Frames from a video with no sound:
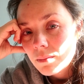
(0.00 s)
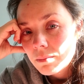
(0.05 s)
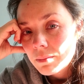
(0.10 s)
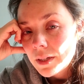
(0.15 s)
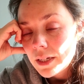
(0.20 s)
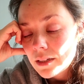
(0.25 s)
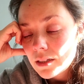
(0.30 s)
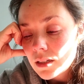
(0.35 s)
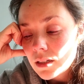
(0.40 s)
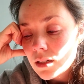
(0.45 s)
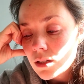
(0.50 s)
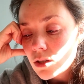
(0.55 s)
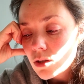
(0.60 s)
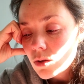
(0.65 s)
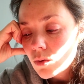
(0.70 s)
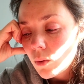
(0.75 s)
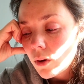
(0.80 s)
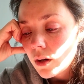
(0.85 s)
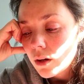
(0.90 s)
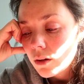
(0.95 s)
Bandit is
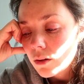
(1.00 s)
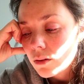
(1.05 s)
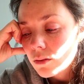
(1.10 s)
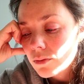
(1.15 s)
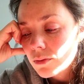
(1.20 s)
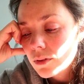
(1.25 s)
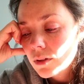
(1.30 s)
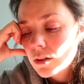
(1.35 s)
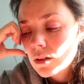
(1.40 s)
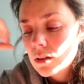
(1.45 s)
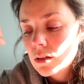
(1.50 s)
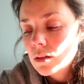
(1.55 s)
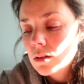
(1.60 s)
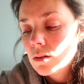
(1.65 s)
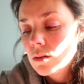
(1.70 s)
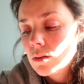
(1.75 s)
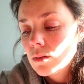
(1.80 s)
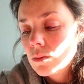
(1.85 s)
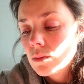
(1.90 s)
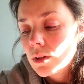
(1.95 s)
12.
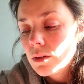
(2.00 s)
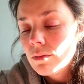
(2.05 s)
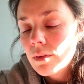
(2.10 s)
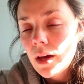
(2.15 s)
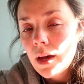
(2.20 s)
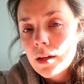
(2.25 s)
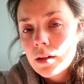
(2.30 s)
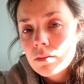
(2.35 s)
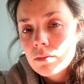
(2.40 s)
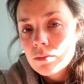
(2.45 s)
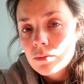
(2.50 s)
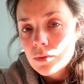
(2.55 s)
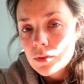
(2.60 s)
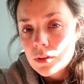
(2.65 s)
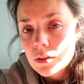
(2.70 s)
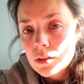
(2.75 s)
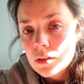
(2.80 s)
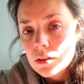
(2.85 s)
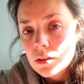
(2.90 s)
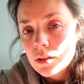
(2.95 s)
We've had him
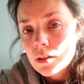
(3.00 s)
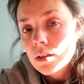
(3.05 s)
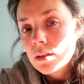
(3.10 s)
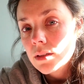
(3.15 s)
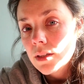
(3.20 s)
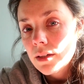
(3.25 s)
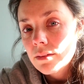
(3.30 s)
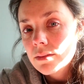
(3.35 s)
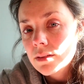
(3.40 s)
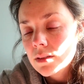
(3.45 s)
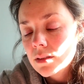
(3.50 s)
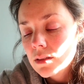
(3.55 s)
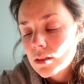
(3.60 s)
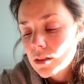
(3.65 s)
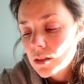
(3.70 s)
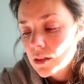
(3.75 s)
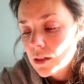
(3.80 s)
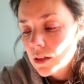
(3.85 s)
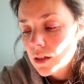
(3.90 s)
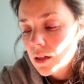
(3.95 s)
for 11
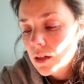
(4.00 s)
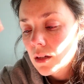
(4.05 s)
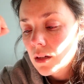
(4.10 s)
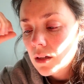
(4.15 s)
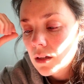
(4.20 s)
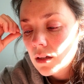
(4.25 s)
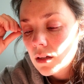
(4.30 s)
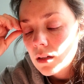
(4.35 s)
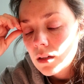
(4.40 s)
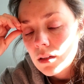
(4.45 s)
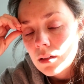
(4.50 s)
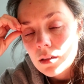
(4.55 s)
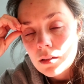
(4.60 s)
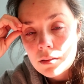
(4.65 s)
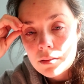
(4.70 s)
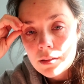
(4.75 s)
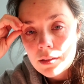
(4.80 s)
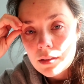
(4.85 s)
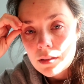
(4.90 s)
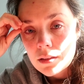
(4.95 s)

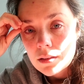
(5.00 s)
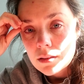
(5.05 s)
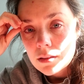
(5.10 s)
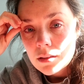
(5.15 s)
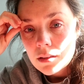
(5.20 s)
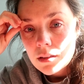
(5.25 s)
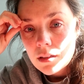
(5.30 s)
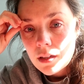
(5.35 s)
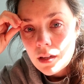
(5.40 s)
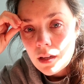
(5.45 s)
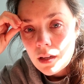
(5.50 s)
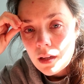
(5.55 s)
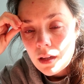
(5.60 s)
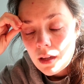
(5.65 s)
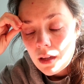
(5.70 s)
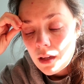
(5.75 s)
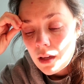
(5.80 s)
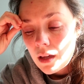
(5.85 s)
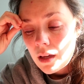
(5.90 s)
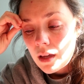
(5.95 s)
years.
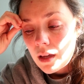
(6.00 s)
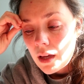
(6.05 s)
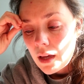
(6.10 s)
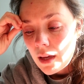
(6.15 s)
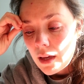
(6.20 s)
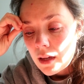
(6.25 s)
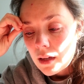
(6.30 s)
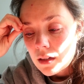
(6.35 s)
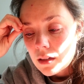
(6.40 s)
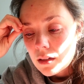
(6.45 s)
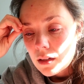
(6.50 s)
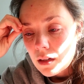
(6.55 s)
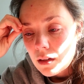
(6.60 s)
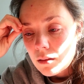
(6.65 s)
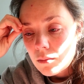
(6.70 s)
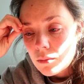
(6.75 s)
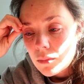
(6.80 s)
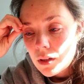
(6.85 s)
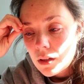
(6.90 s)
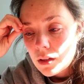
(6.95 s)
And,
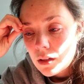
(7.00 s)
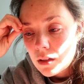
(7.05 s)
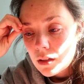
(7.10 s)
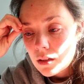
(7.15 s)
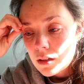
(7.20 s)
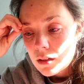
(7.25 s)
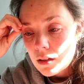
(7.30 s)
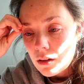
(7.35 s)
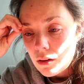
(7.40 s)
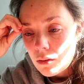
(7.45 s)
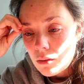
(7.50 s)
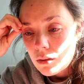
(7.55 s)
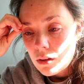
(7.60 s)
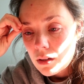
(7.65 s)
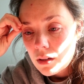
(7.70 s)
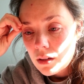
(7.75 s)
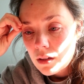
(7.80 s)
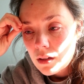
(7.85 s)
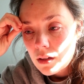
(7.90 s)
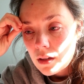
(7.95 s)
you know,
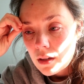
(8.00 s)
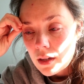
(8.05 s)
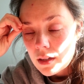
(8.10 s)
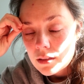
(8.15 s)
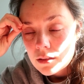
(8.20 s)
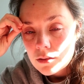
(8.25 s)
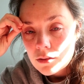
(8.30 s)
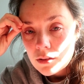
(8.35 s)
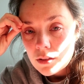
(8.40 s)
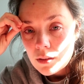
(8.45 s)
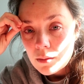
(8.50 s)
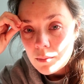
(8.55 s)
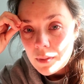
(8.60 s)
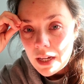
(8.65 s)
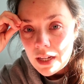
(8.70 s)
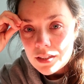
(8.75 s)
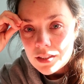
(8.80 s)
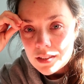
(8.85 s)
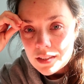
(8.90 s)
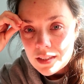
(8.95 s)
as you can
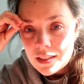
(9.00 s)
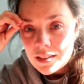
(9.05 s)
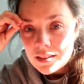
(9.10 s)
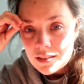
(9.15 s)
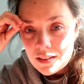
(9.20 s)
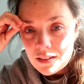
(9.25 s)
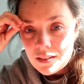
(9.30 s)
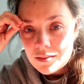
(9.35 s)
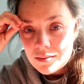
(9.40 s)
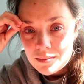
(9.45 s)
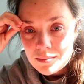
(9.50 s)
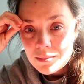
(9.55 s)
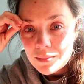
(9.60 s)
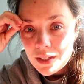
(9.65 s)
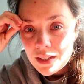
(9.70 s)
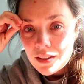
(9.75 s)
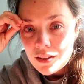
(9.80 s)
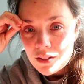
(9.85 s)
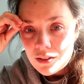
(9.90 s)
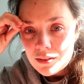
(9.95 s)
imagine, he's
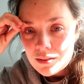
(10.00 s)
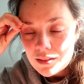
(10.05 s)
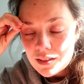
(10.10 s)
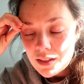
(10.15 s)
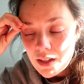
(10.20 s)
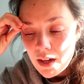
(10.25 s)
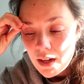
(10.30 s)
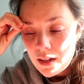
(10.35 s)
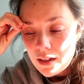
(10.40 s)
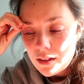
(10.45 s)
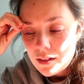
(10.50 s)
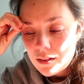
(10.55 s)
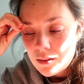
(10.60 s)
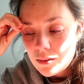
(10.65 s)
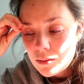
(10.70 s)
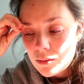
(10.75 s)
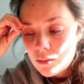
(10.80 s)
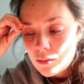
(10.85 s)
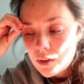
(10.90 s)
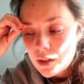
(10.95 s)
been through a lot
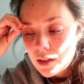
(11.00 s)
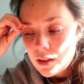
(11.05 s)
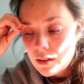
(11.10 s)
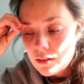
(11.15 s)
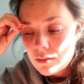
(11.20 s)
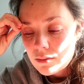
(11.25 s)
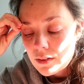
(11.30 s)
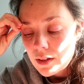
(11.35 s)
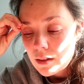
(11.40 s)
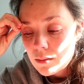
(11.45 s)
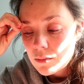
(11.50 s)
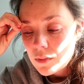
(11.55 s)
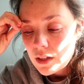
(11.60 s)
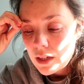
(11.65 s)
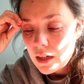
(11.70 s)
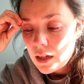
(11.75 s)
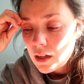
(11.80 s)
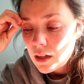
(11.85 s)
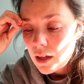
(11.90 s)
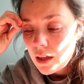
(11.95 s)
with the
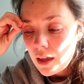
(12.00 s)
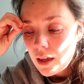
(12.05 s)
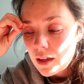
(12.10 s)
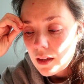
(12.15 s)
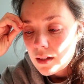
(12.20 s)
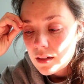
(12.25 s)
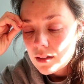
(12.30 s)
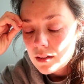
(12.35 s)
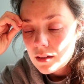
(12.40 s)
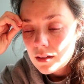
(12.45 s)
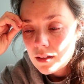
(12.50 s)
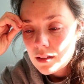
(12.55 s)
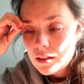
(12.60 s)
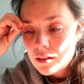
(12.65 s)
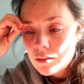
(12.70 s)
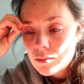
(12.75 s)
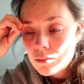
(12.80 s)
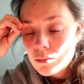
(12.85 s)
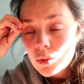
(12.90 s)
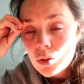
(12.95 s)
family, and
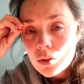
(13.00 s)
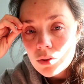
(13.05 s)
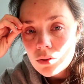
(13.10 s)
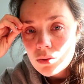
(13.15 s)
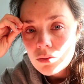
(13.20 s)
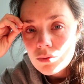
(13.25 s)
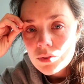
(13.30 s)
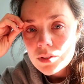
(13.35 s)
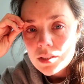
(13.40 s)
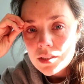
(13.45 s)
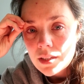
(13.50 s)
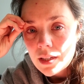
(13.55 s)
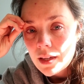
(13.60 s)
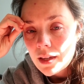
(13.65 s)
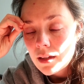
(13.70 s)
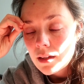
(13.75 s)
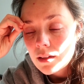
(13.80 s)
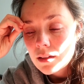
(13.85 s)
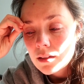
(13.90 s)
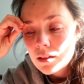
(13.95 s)
moves,
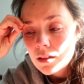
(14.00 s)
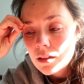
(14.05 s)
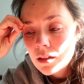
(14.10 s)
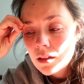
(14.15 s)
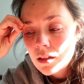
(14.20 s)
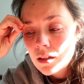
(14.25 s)
and